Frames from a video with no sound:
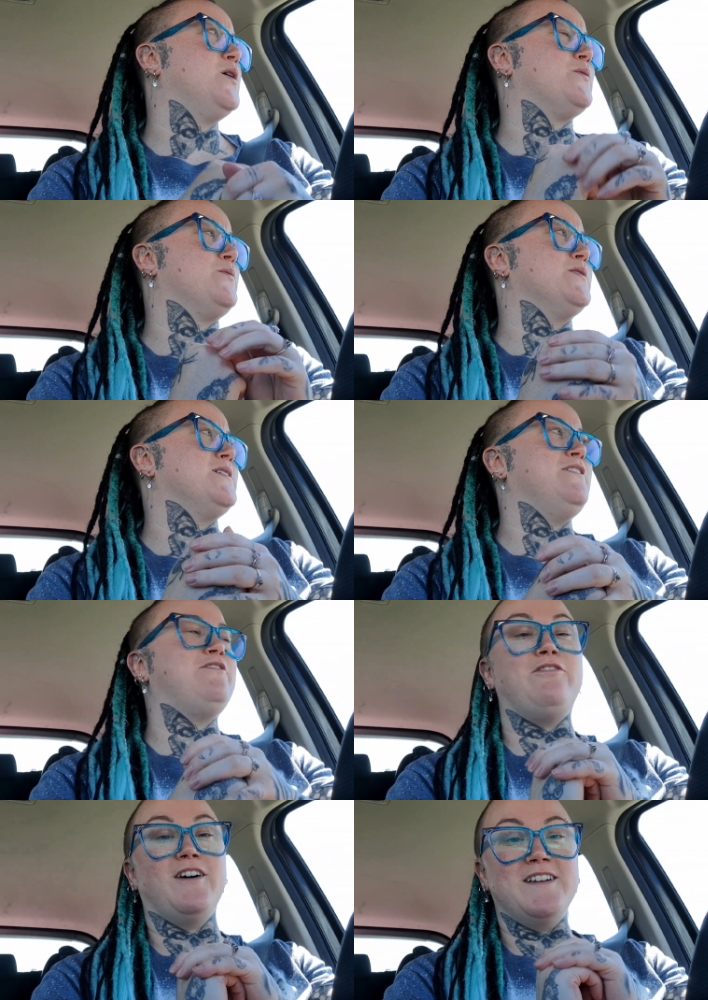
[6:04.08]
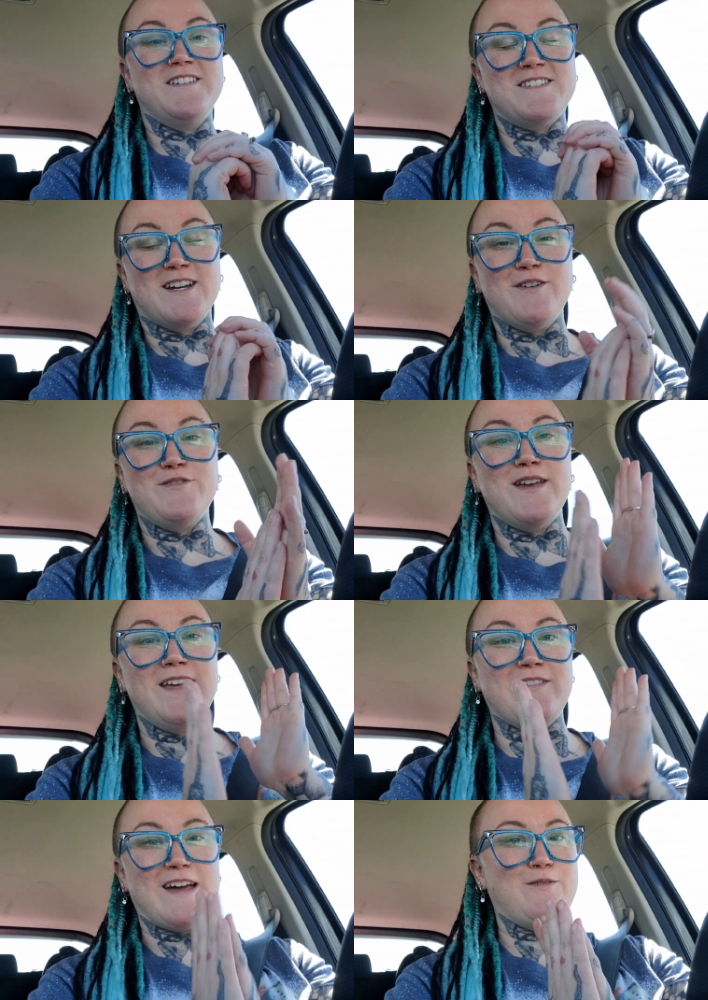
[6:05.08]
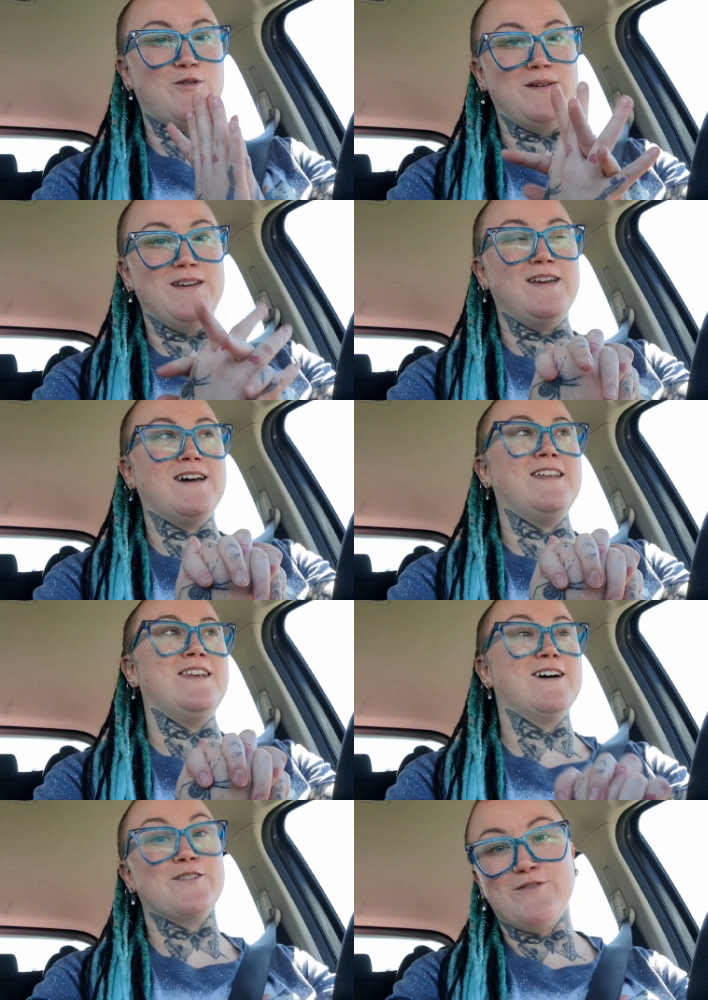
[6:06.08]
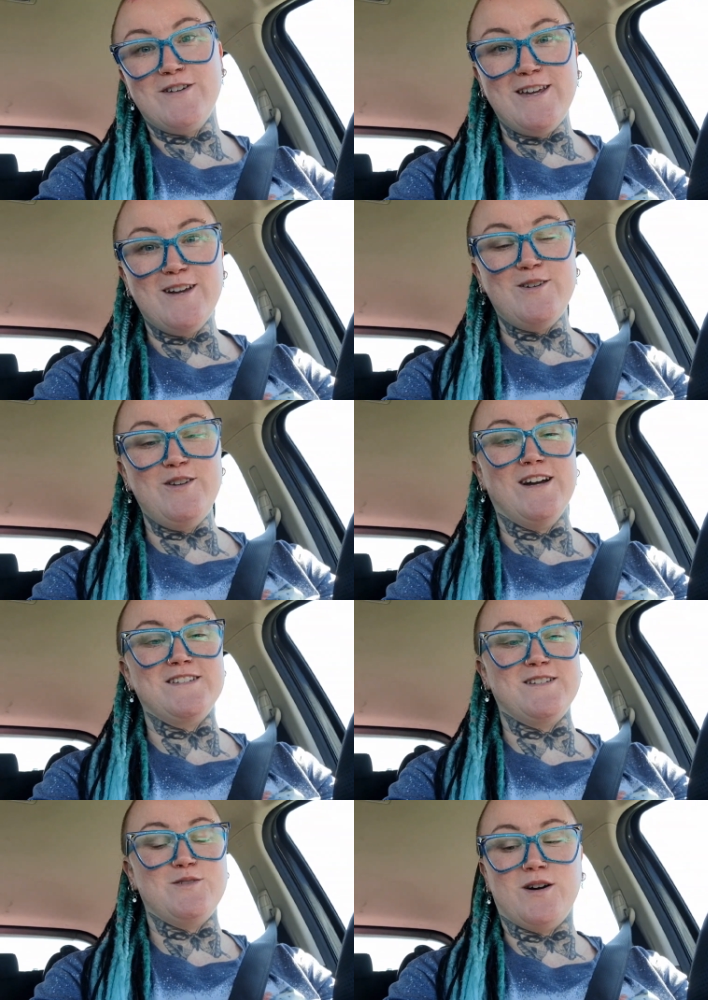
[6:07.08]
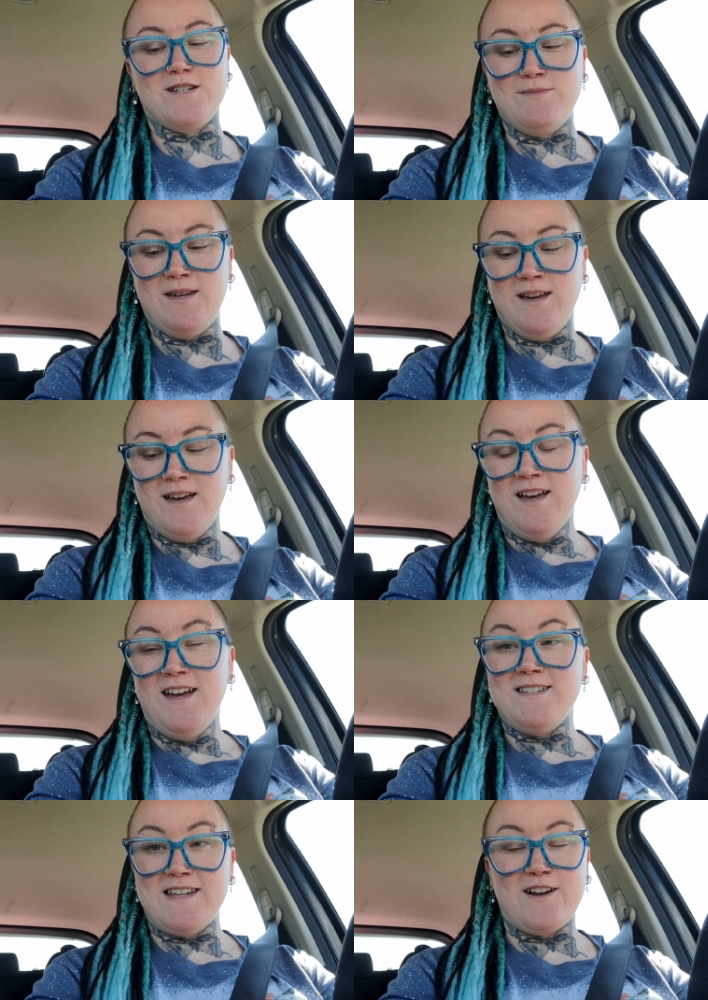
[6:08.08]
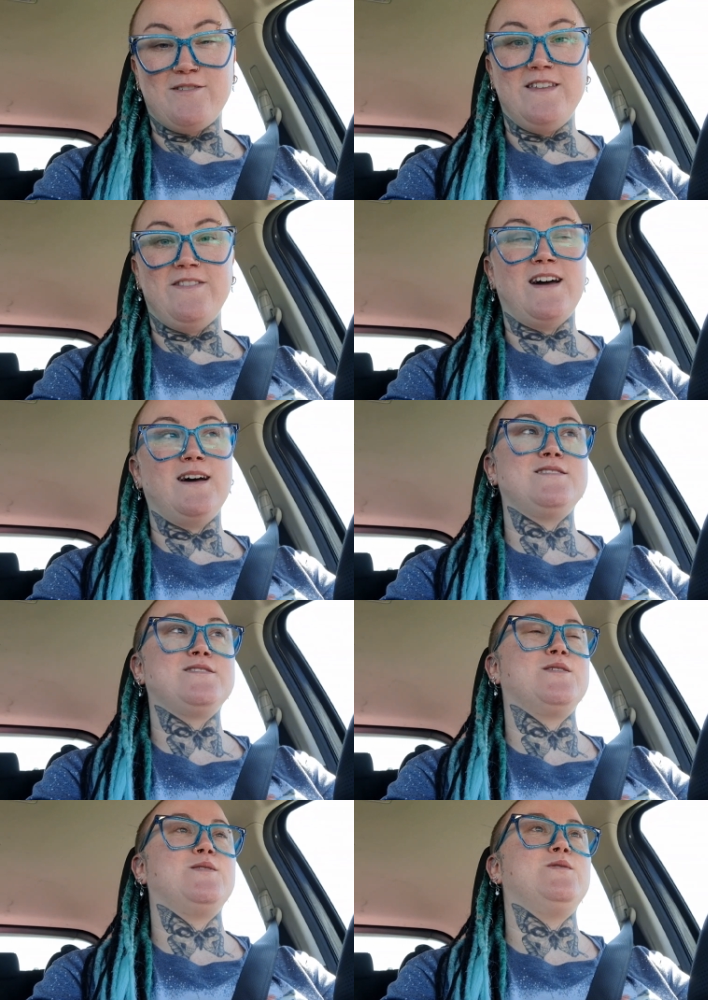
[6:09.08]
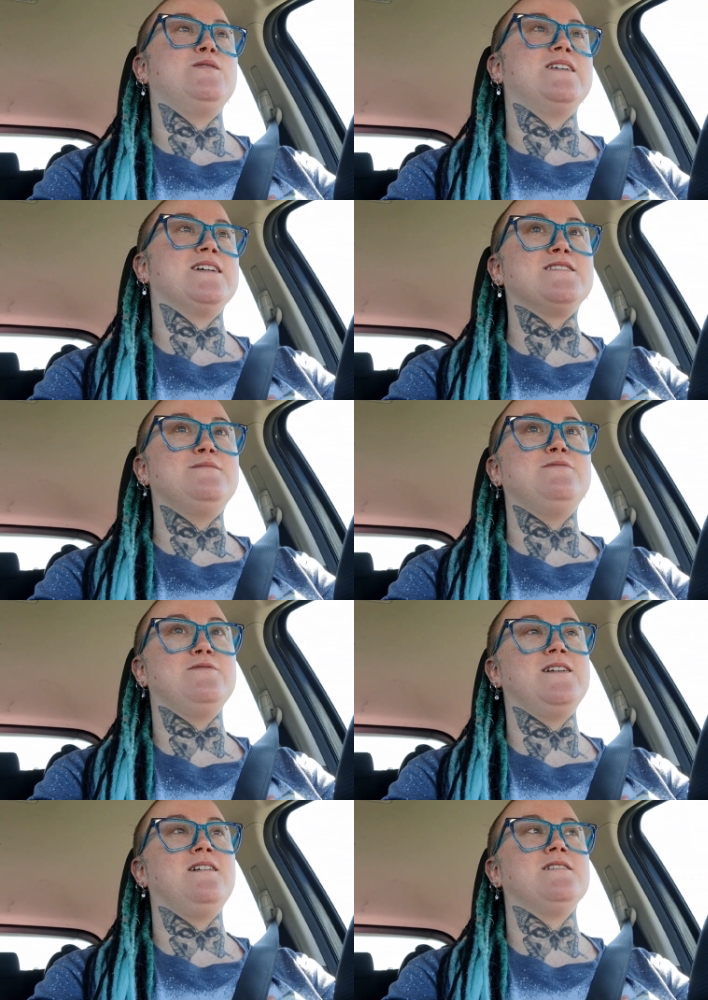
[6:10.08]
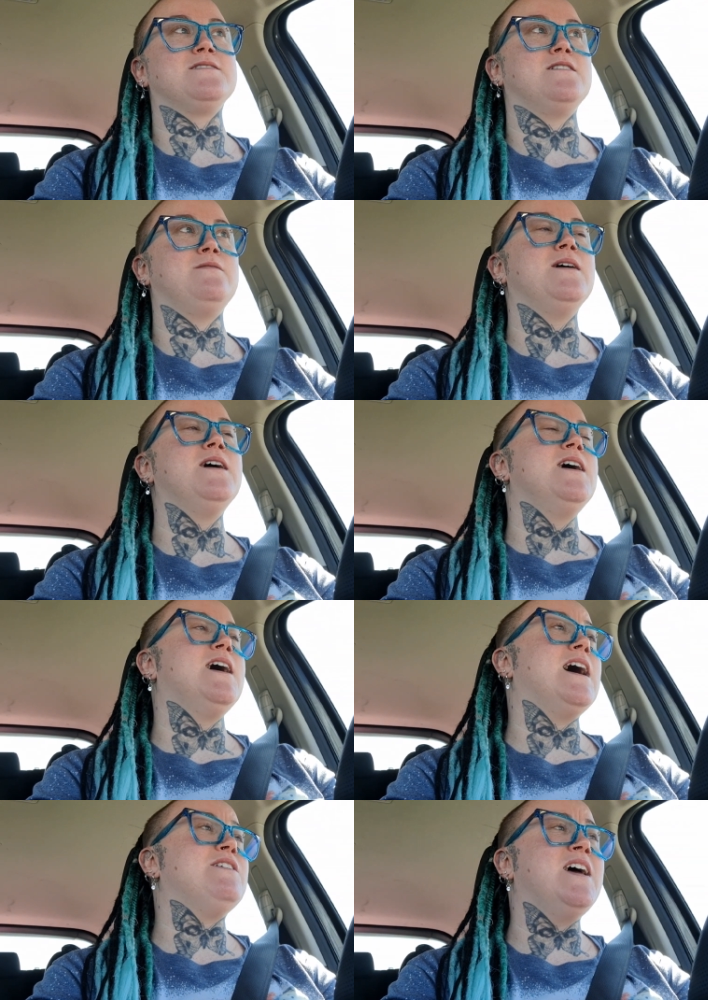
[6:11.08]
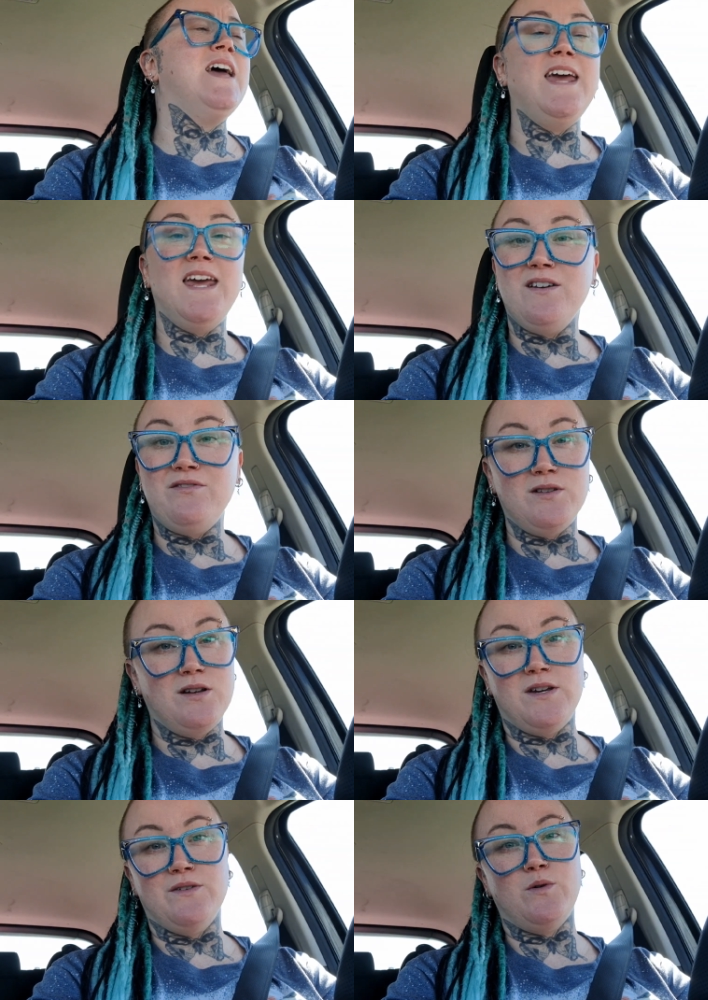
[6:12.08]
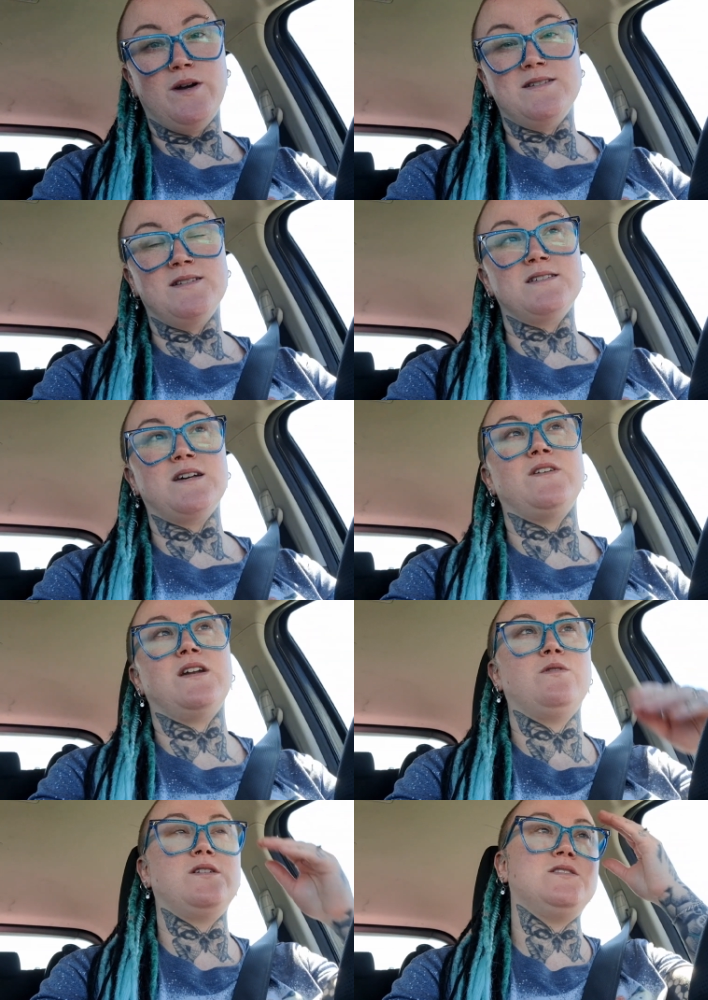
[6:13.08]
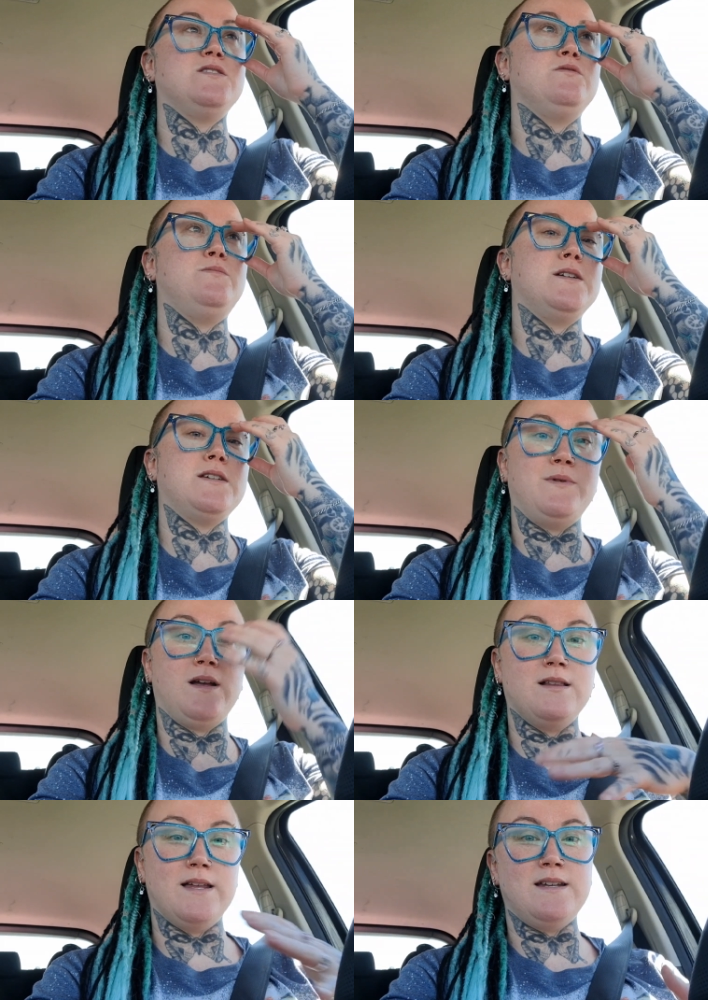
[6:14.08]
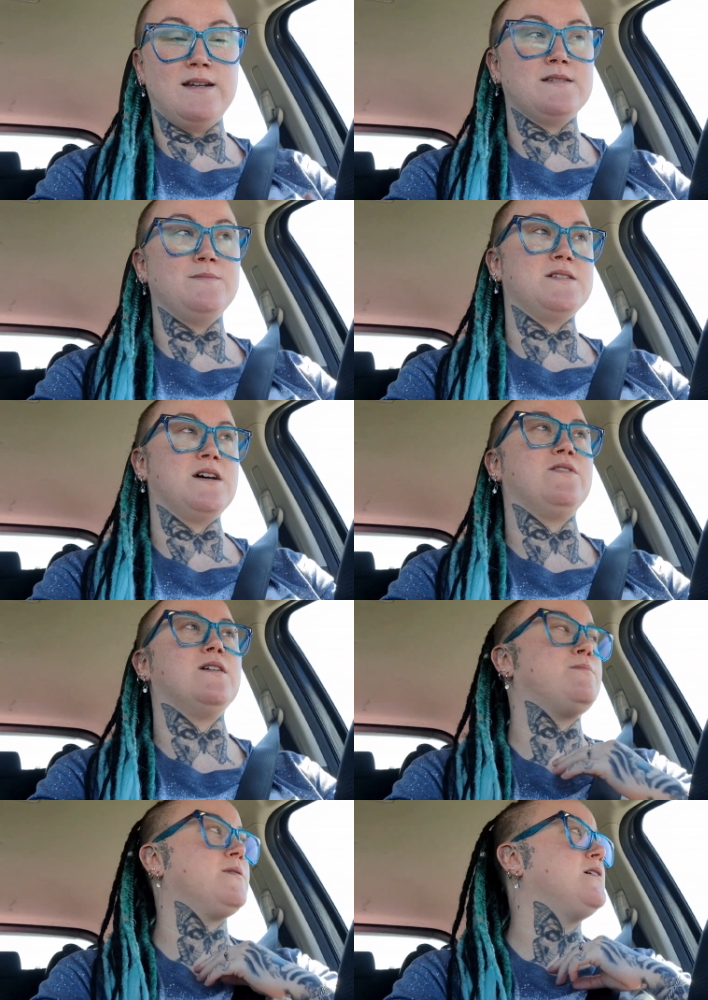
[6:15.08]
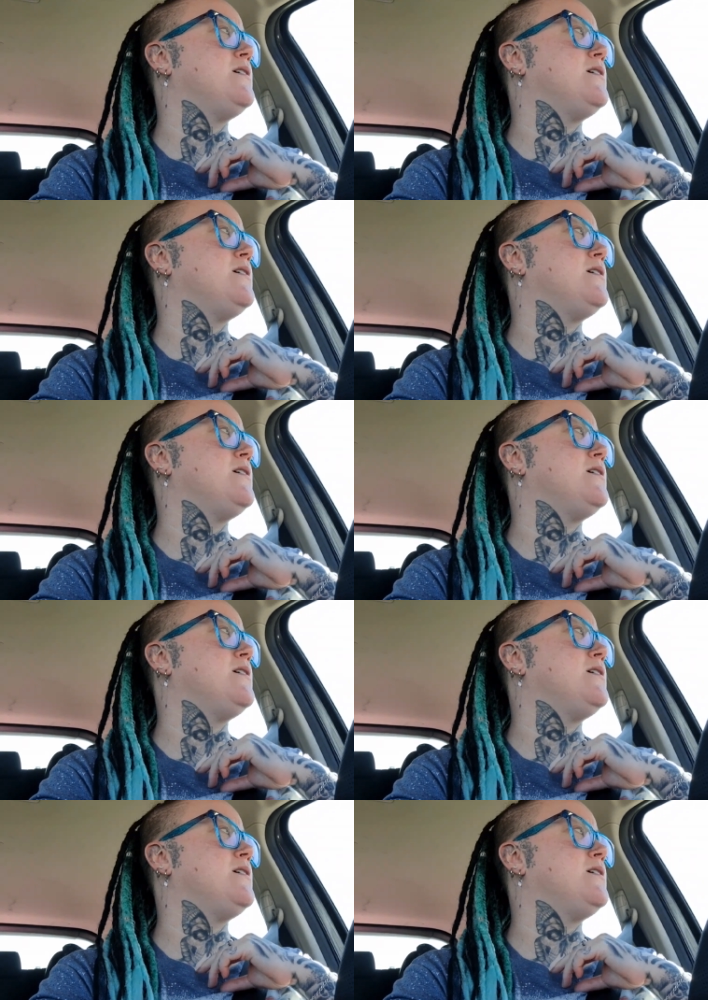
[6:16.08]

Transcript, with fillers: really fun stuff, and that will be another video. You guys get to watch me decorate that, so that's gonna be freaking awesome. I have a handful of giveaways and stuff that I want to do, because I've been collecting some stuff up